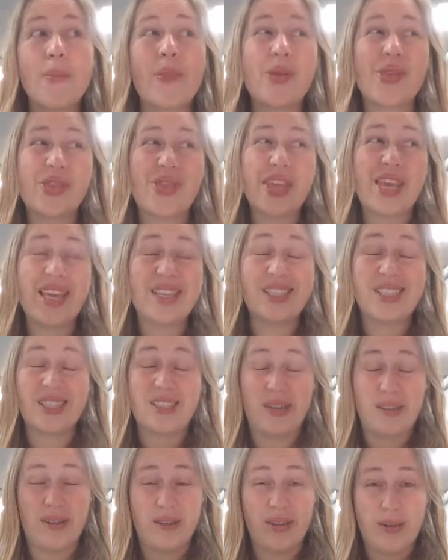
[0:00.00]
But this
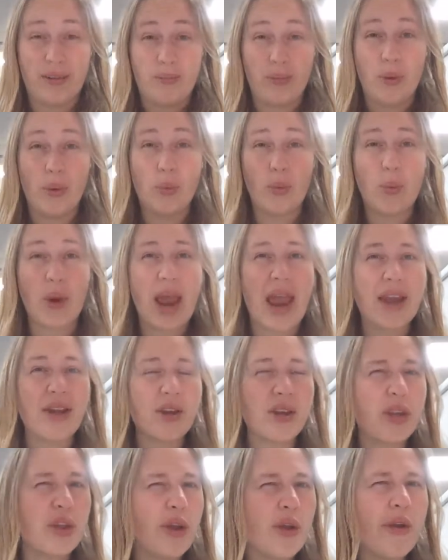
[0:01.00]
time,
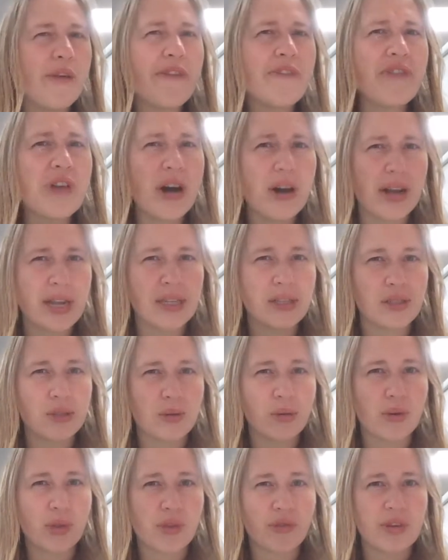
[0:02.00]
when you find
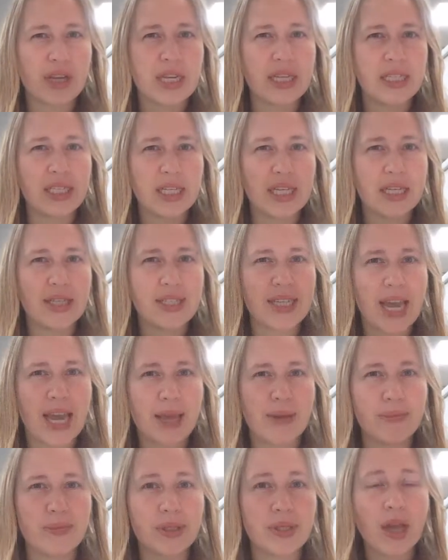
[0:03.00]
your 3D
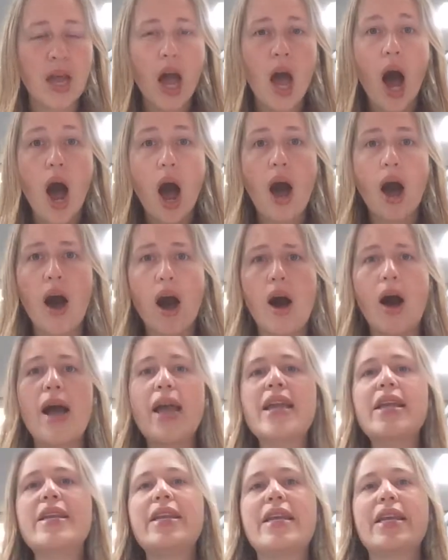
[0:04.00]
shapes,
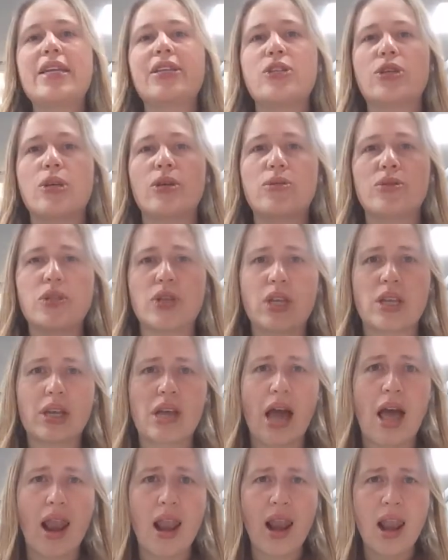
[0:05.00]
I need you to
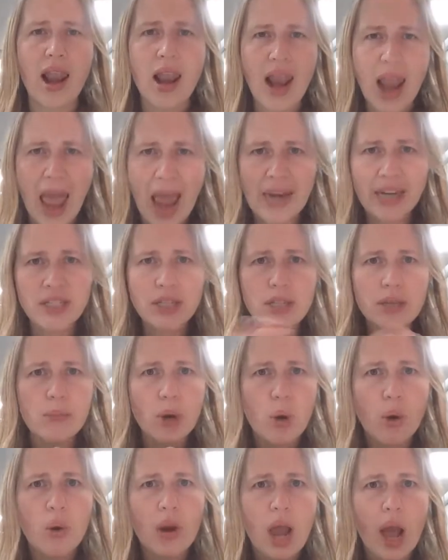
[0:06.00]
collect them
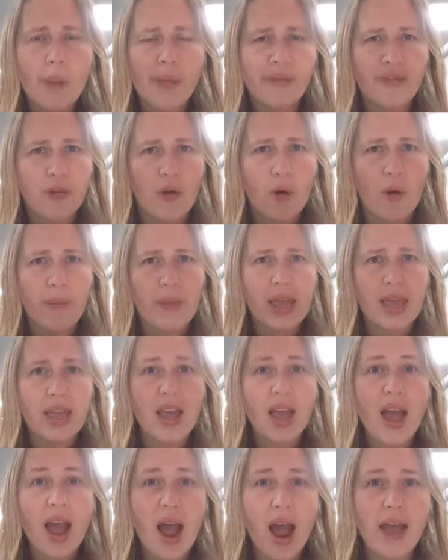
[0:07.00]
all up for me
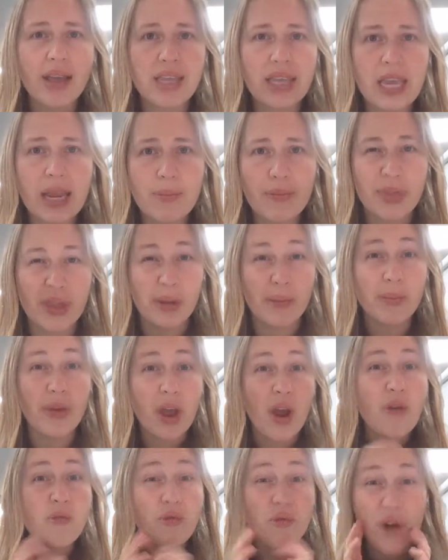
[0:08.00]
and keep them
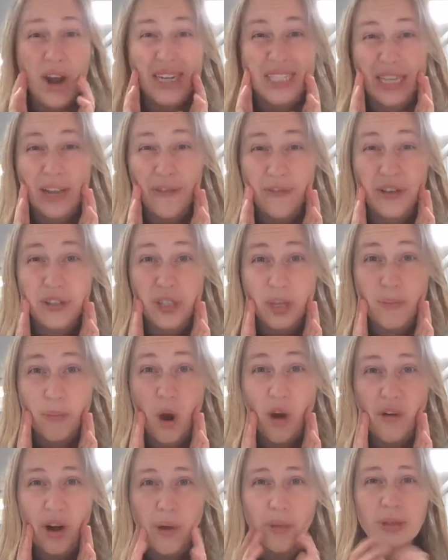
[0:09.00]
ready for
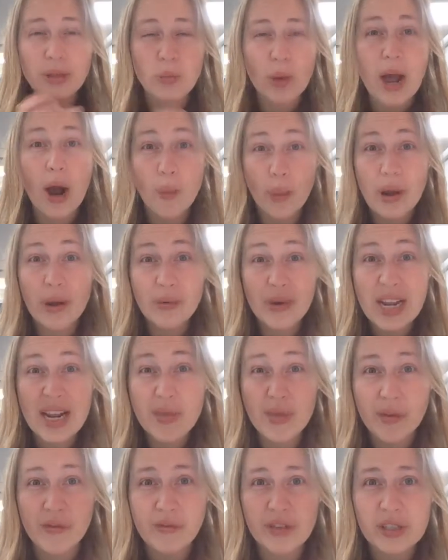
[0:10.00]
tomorrow as well. We'll
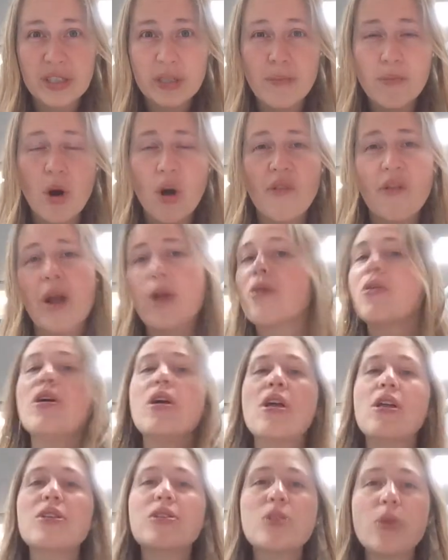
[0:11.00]
need them for tomorrow.
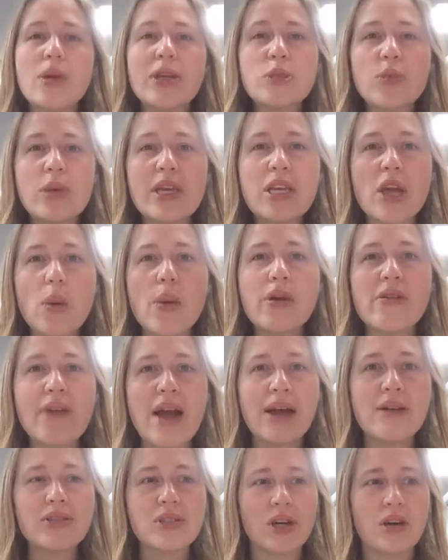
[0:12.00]
So as we go
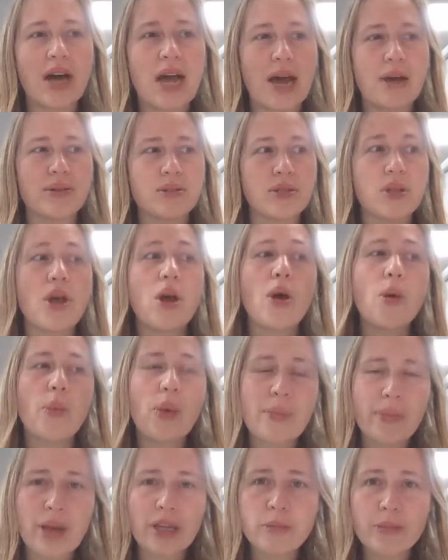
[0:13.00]
around our house,
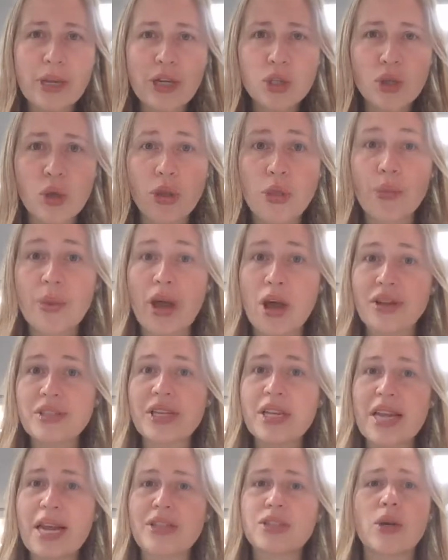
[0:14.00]
we must make sure that we
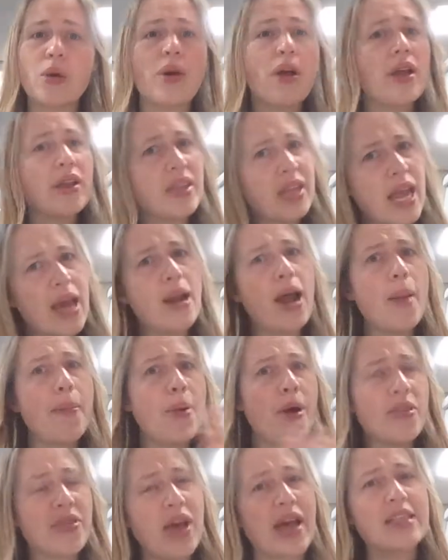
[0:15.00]
ask an adult, can I
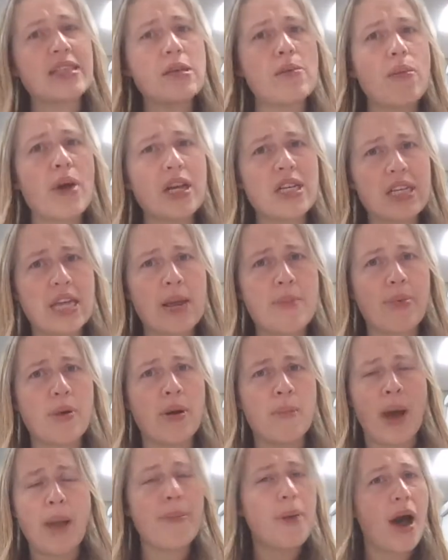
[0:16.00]
put that in my
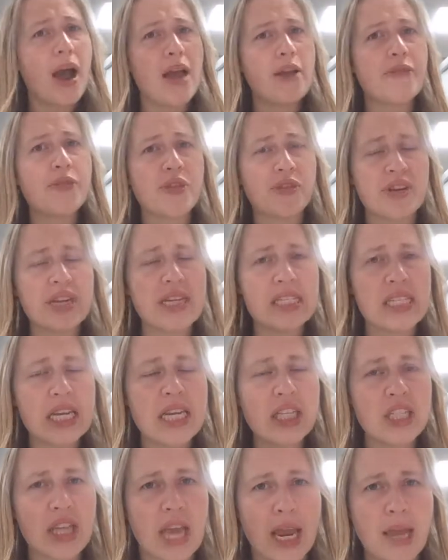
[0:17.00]
pile of
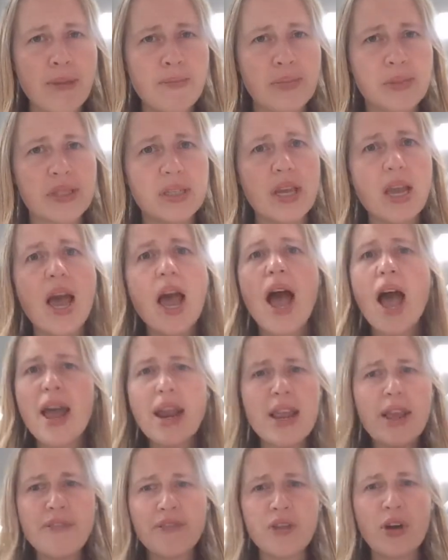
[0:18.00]
3D shapes?
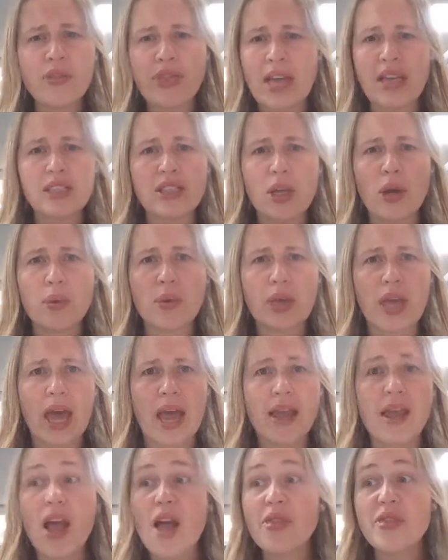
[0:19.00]
And if that's
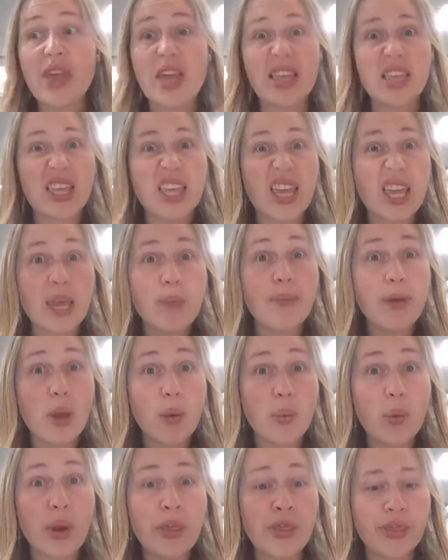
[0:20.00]
okay, then keep
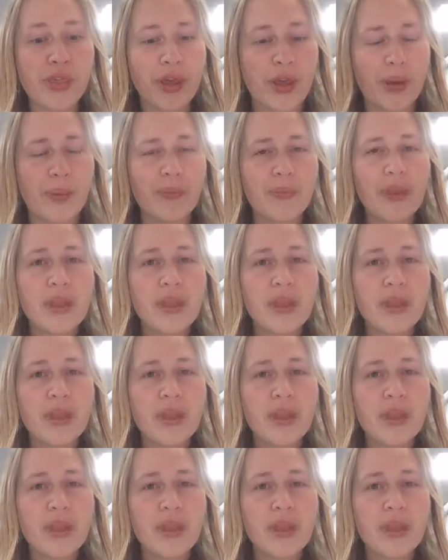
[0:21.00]
it with you.